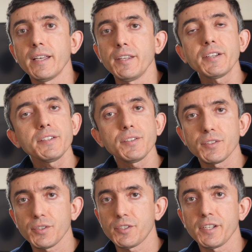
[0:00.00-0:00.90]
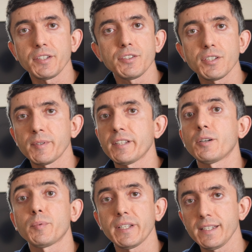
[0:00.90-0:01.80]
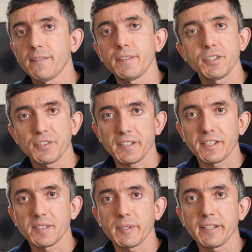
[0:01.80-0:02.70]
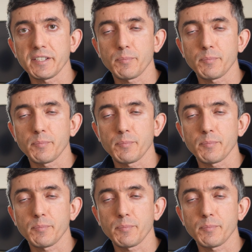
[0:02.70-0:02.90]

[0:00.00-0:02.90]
you can do a search on YouTube and there are plenty of videos that explain this